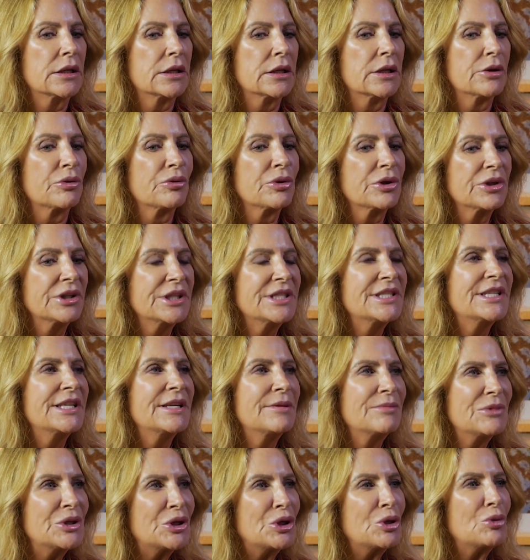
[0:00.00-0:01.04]
that really
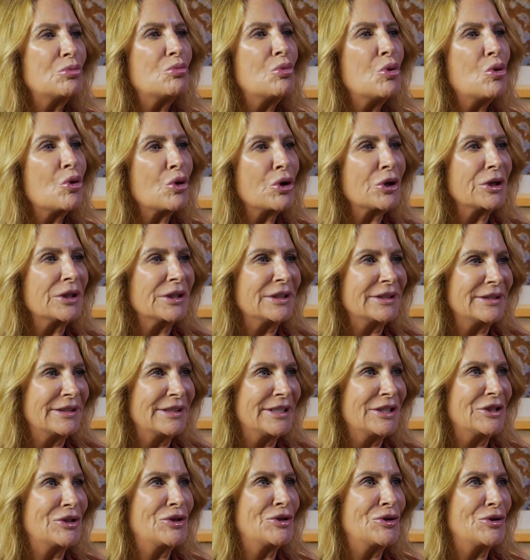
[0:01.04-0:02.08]
deemed it
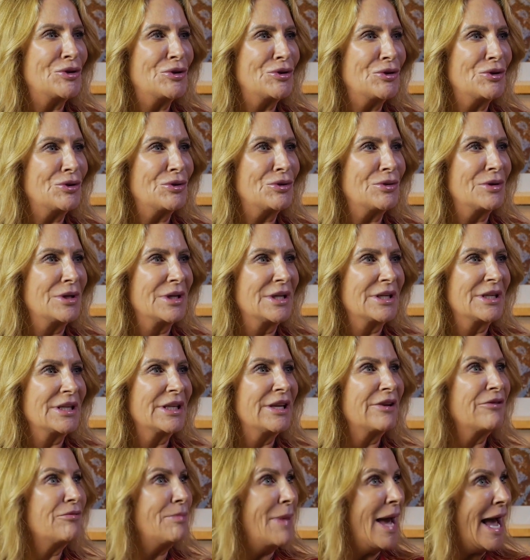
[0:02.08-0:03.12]
important that you
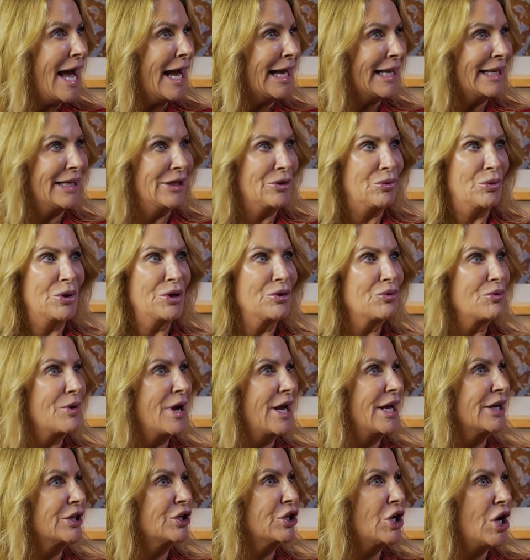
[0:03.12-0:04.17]
give back. And we
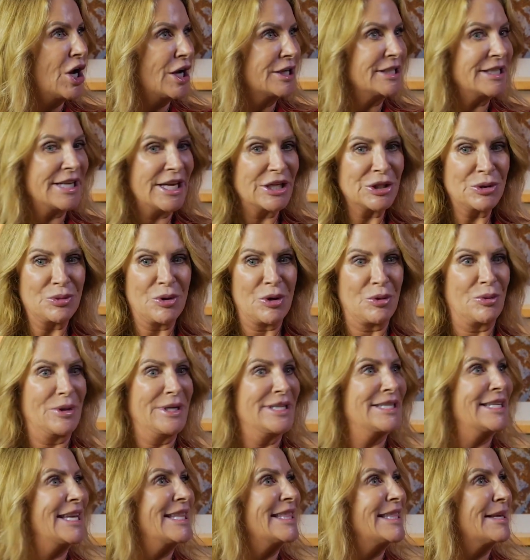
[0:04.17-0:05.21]
ran contests where we
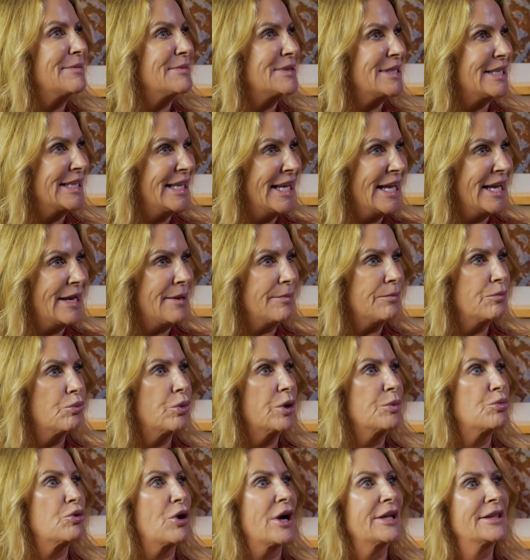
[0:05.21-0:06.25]
sent them to camp,
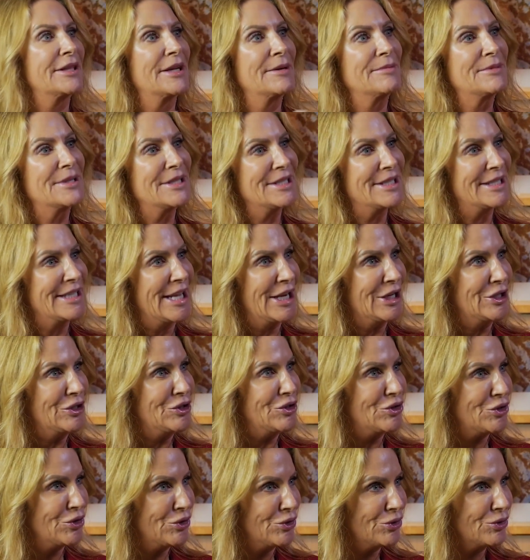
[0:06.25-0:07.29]
we brought them to St.
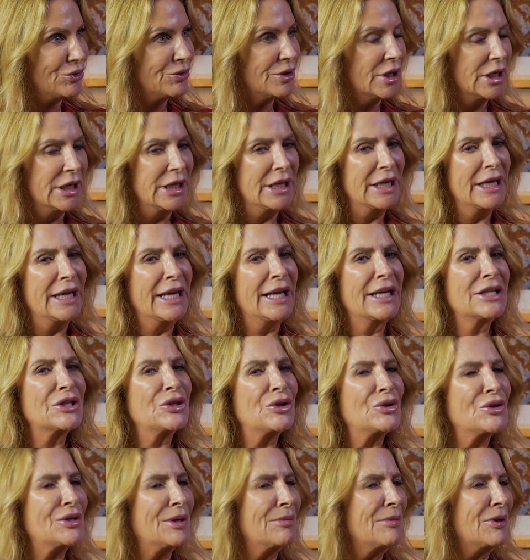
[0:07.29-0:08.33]
Jude. And
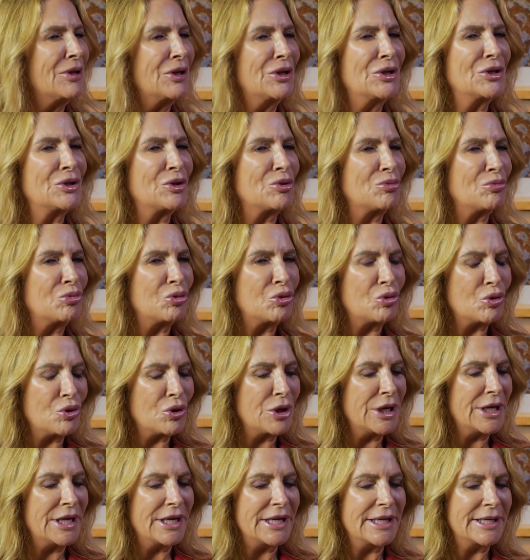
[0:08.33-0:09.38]
so some of these
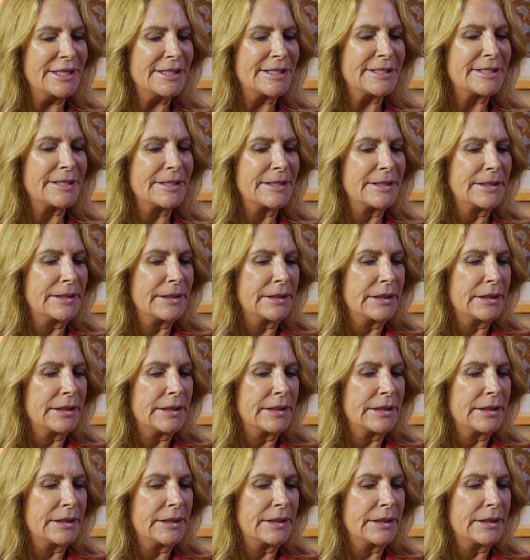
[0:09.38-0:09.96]
employees,